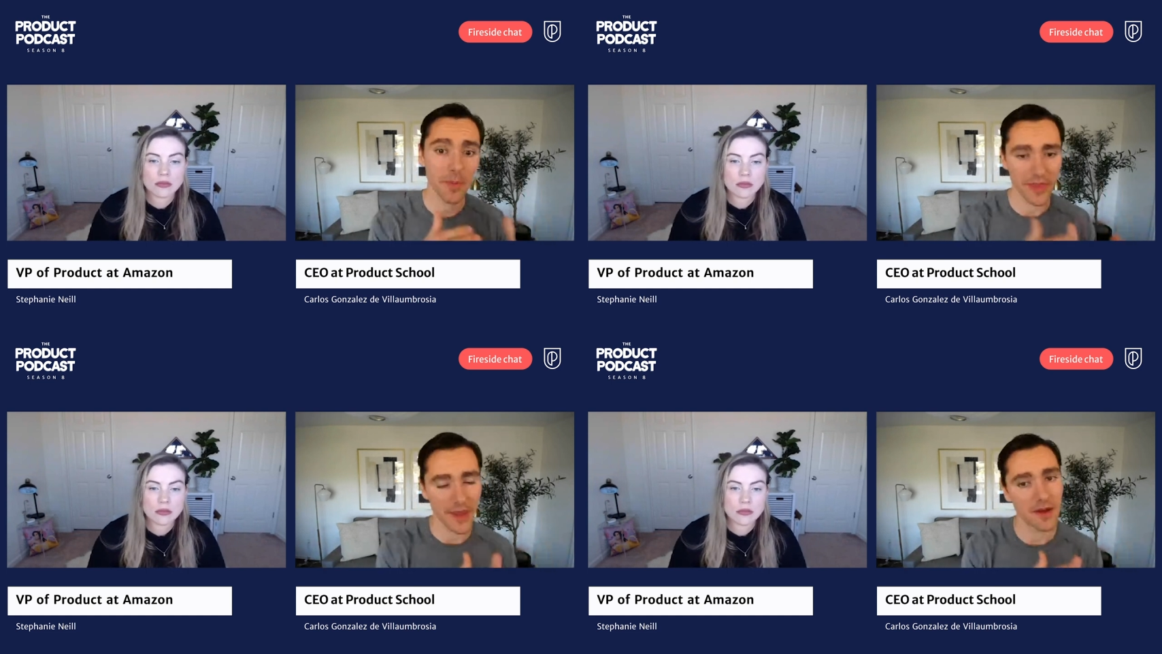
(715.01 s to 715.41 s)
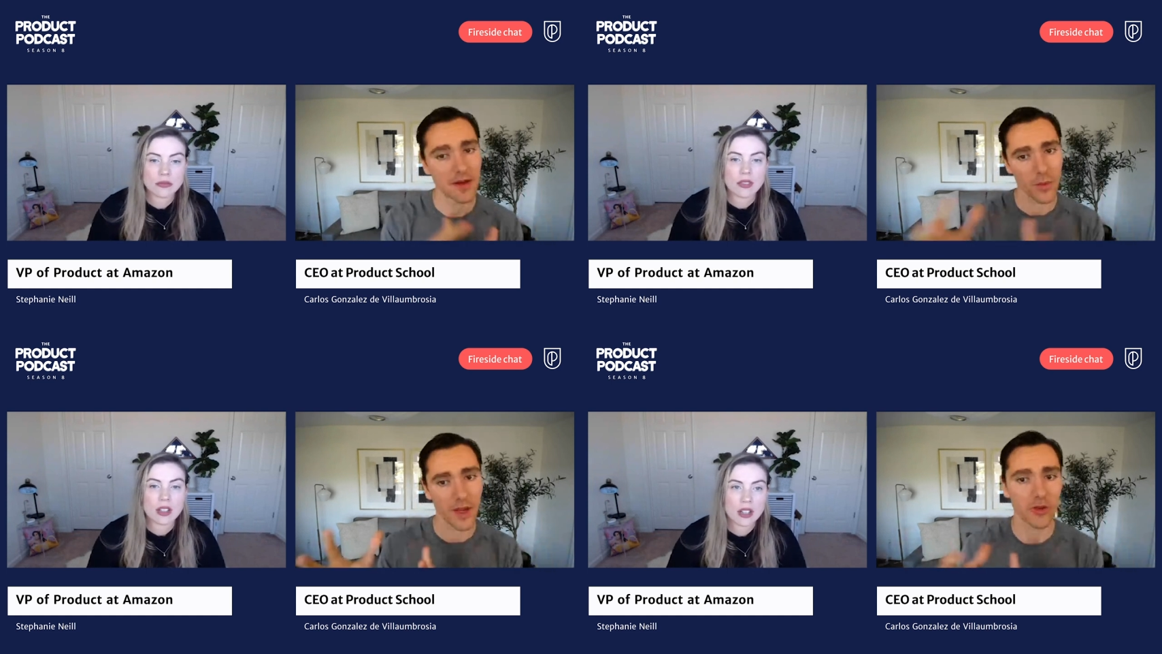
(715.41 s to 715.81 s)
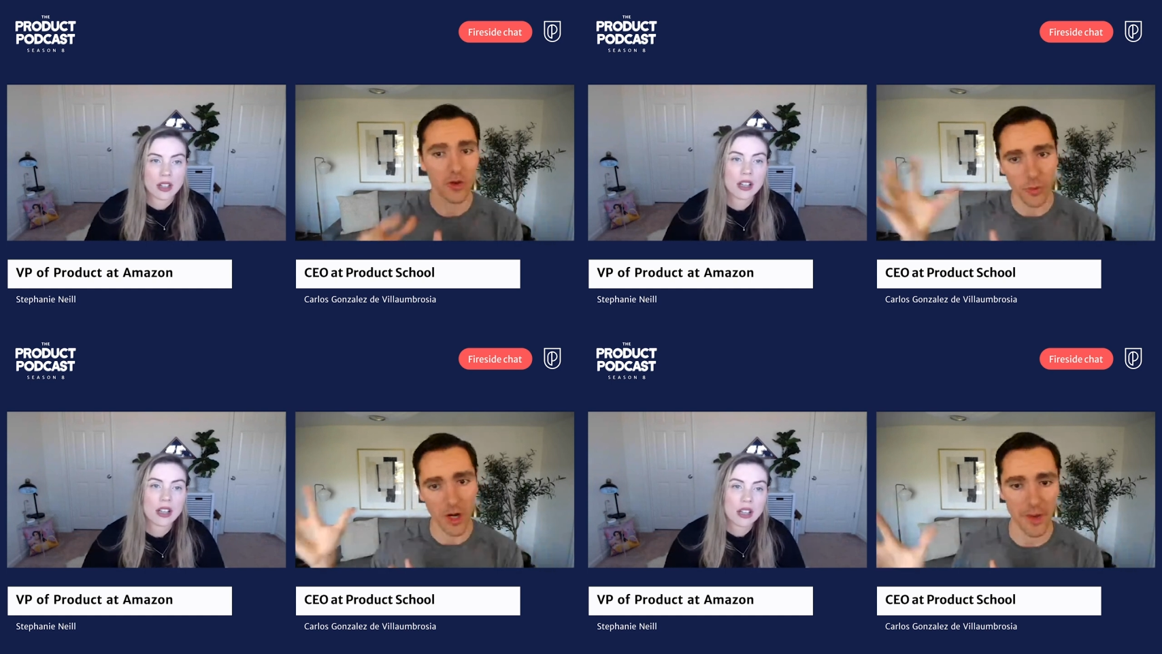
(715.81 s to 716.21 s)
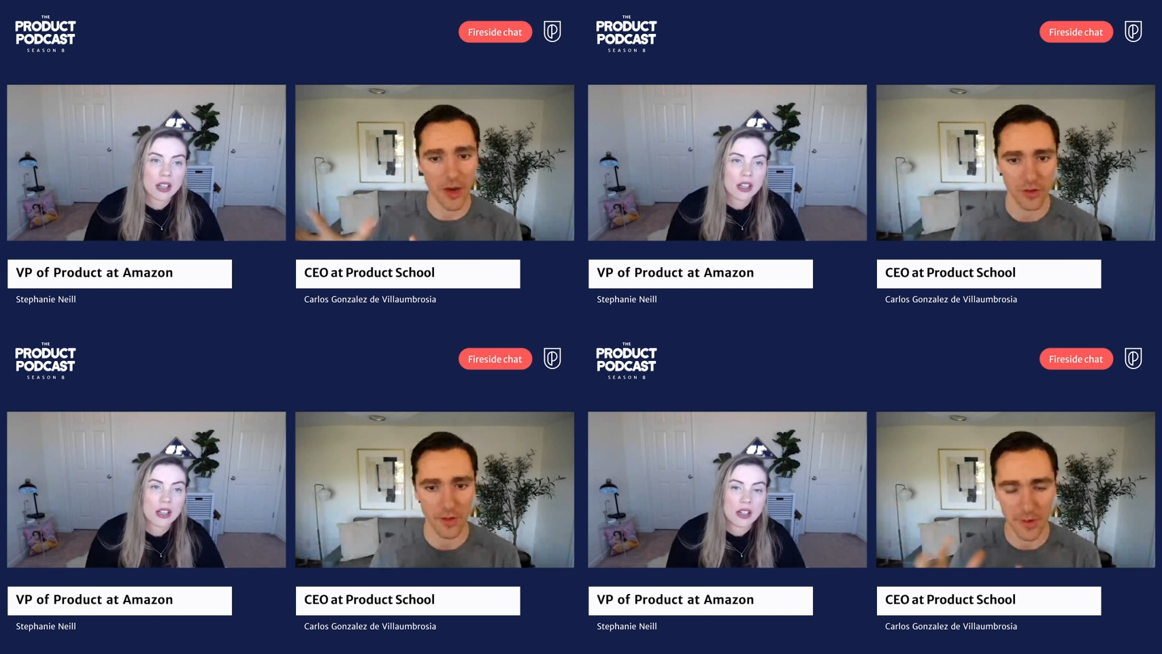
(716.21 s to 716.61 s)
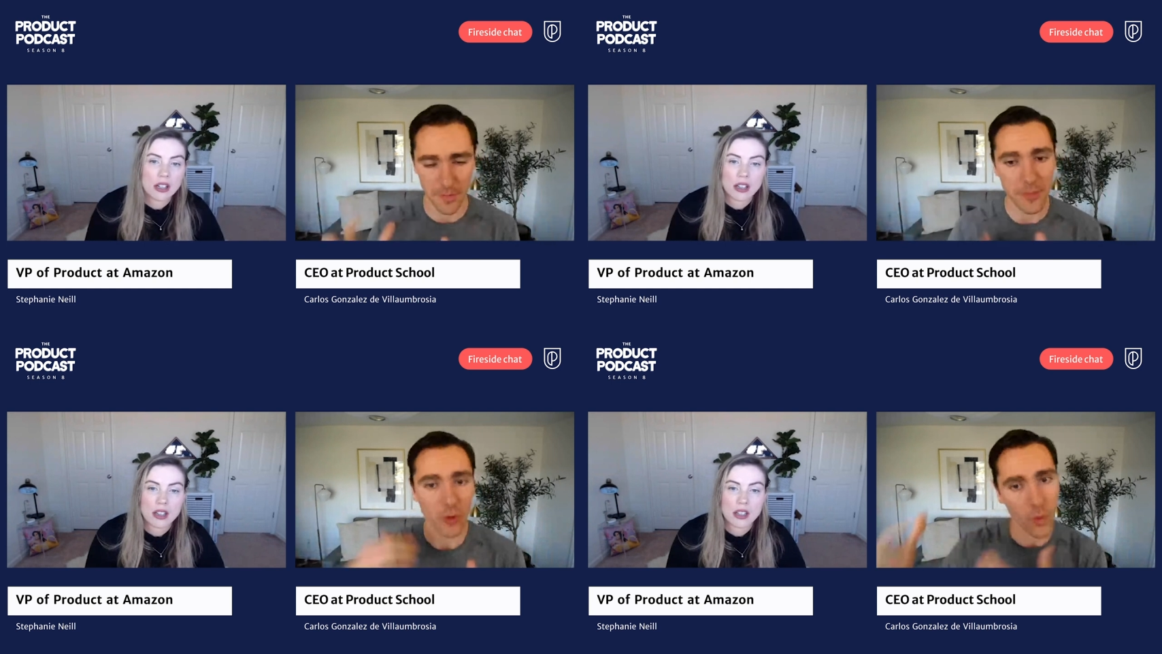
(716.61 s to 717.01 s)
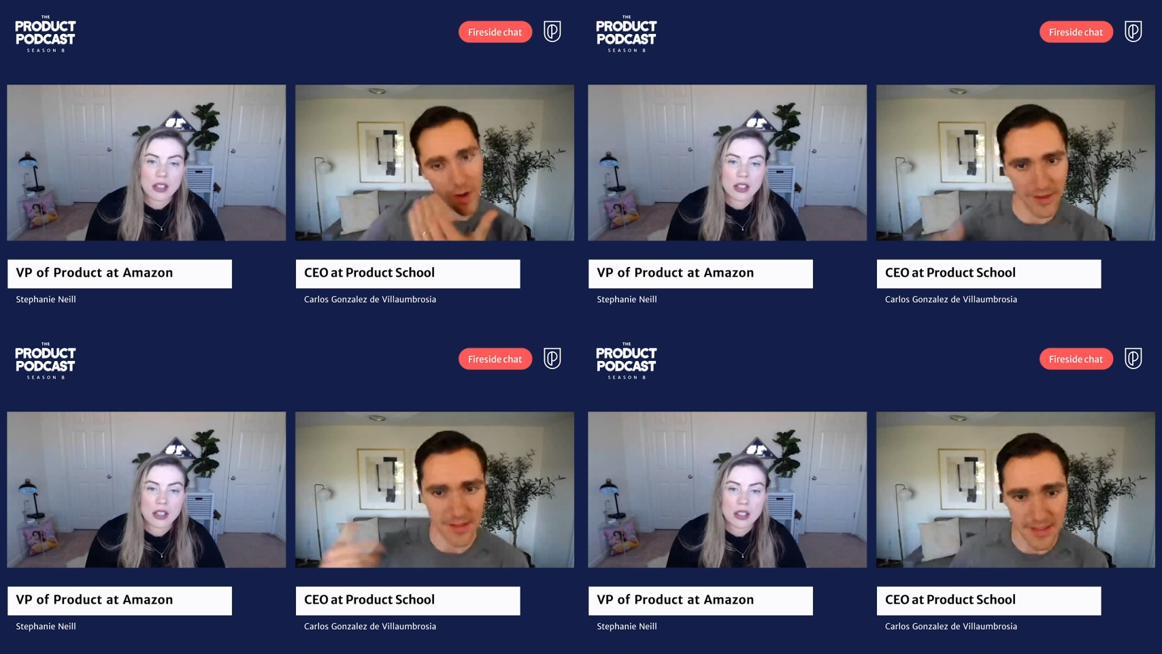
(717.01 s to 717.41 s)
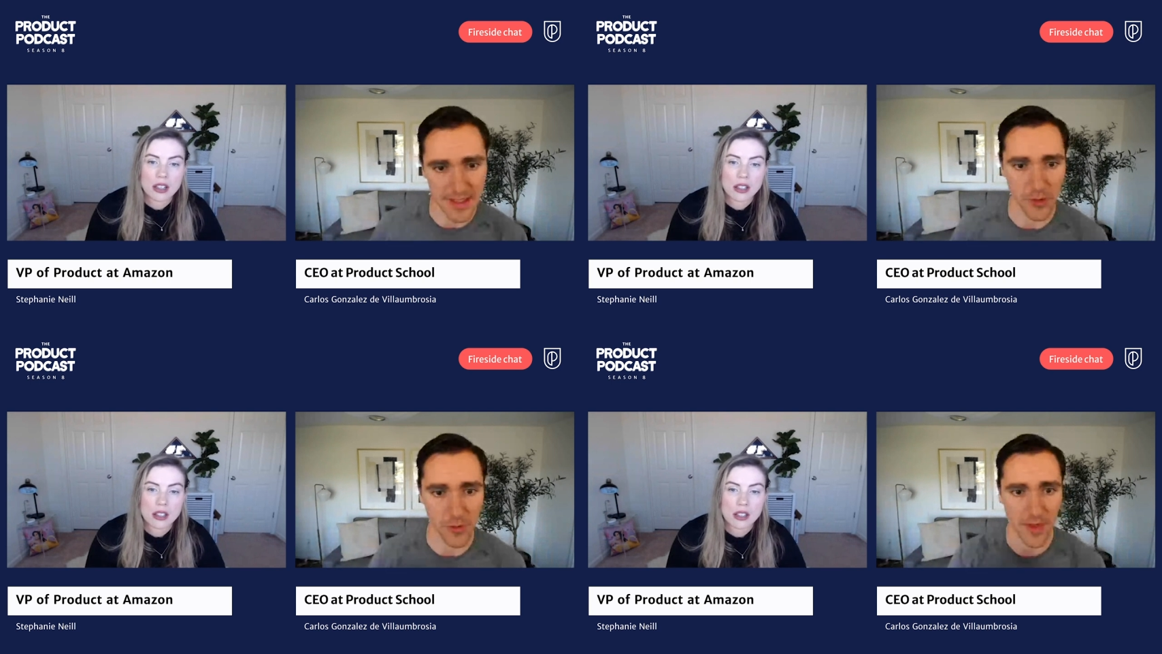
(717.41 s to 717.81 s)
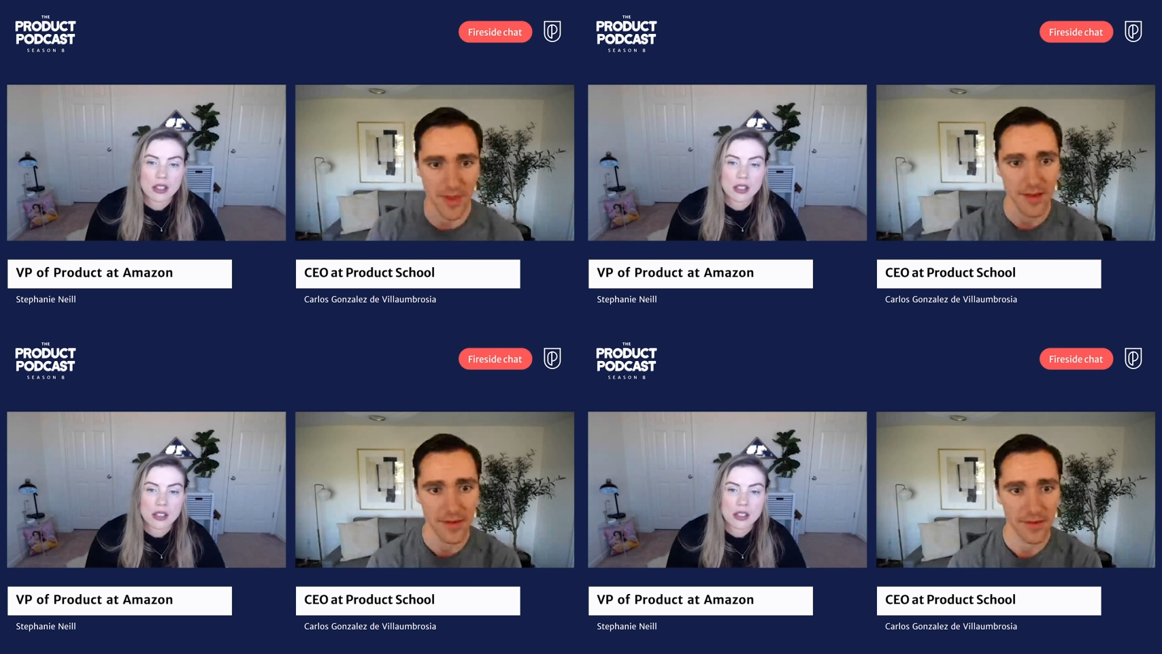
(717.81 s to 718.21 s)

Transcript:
Speaker 1: and then we can talk more about the, the people who are in the system already.